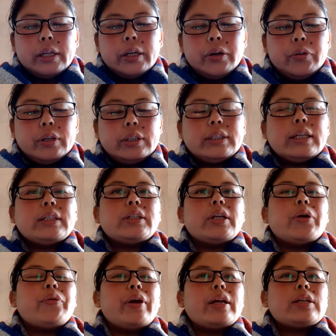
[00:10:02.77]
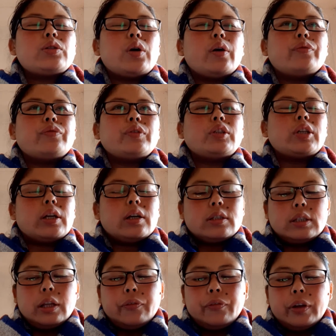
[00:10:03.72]
guaranteed the rest of
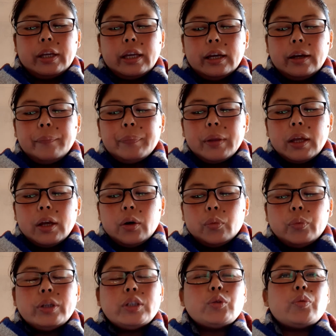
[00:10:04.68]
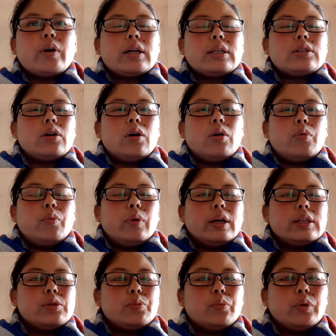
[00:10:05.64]
Czechoslovakia, which was
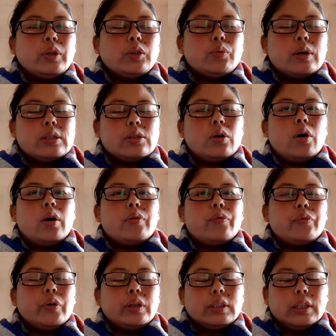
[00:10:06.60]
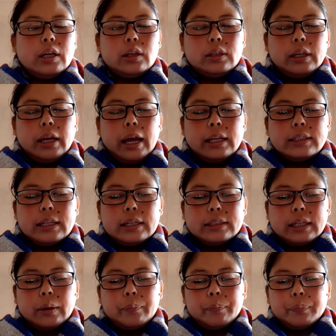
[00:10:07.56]
on verge at
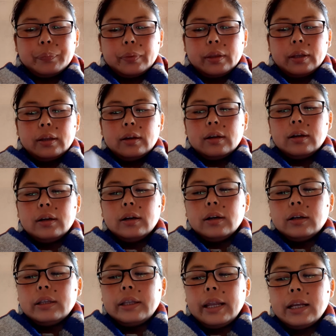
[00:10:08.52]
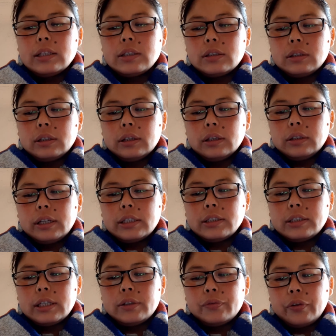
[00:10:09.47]
that time. Next
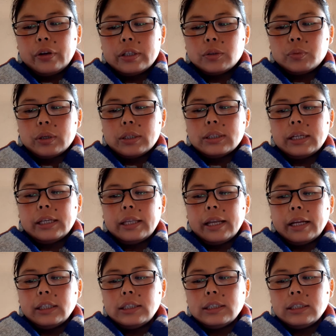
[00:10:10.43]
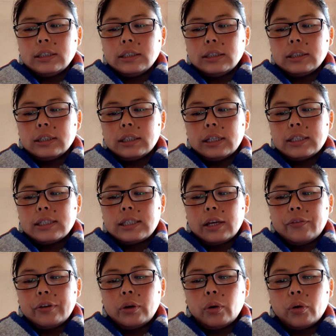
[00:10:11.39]
distinct phase was in
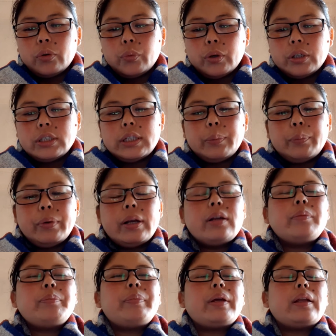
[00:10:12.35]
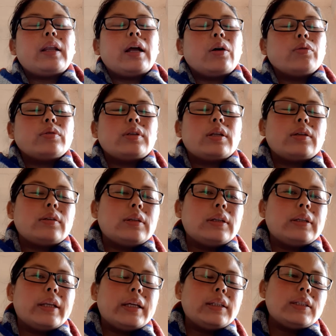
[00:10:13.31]
1937 onwards. In
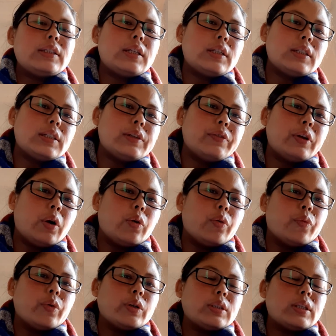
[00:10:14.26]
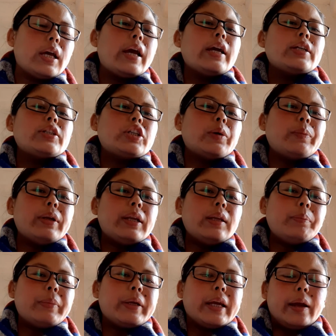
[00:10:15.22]
1937 onwards,
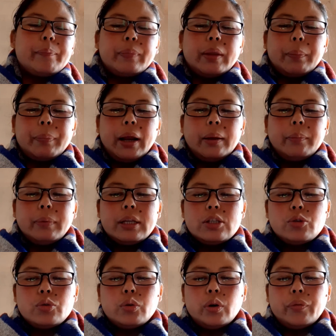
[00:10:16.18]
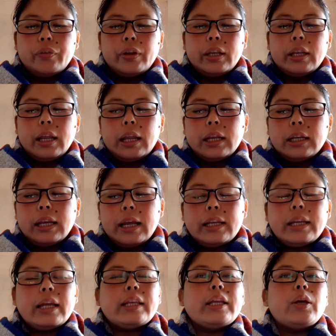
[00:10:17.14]
Chamberlain became the Prime Minister of
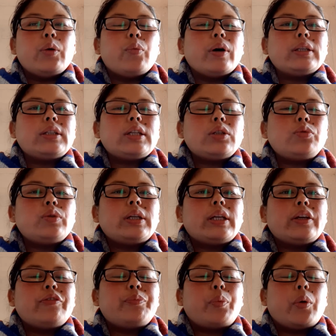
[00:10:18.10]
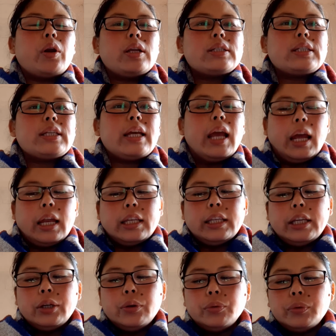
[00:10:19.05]
England, and he wanted to give policy a
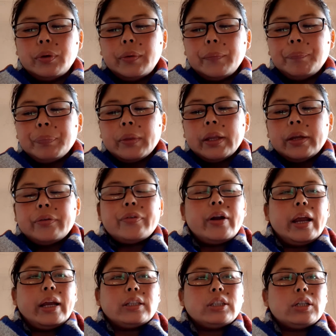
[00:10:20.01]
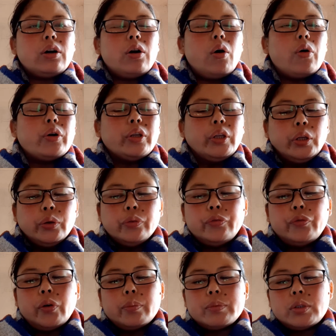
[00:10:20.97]
new character or new
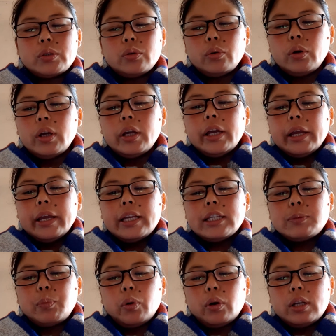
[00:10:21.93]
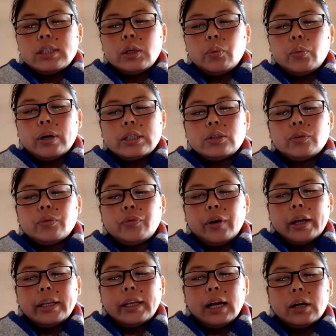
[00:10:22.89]
form. So his policy was to
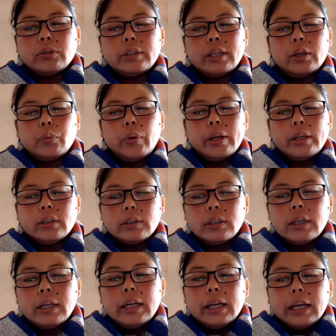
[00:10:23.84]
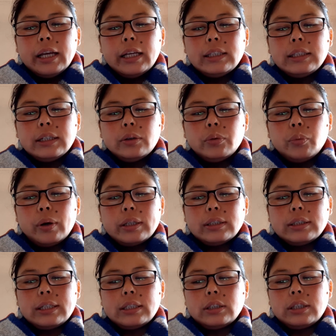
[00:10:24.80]
find out that whether Hitler
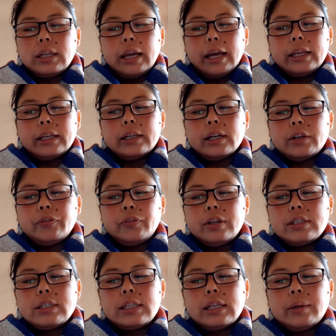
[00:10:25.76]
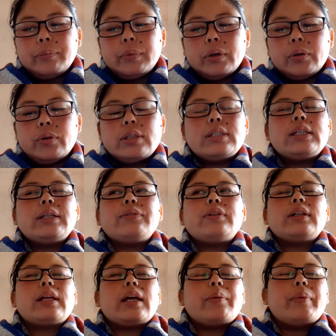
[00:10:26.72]
wanted and convinced him
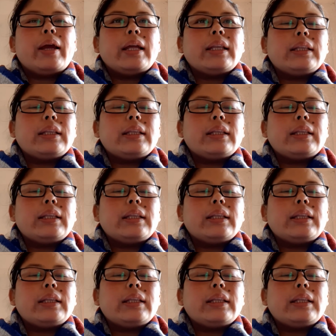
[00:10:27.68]
reasonable claim,